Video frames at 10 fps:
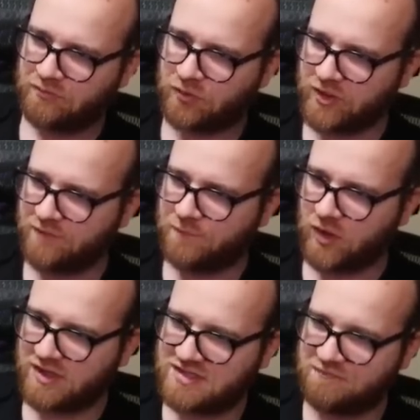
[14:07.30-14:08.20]

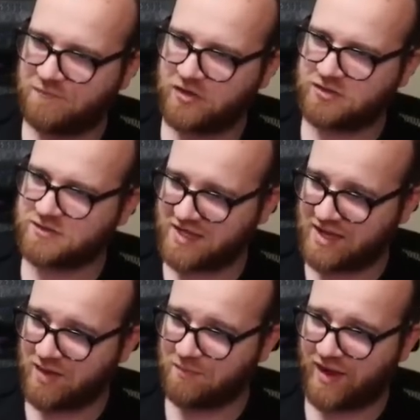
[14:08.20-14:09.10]
Fully defunct. It was a
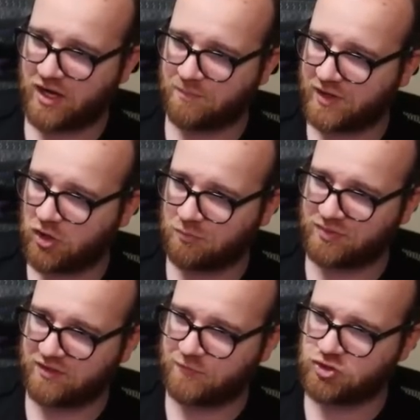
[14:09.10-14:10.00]
game made by a company called
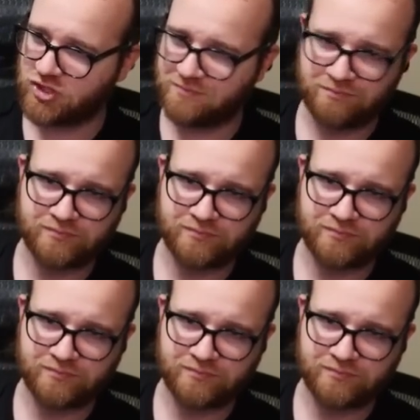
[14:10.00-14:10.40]
PlayFusion.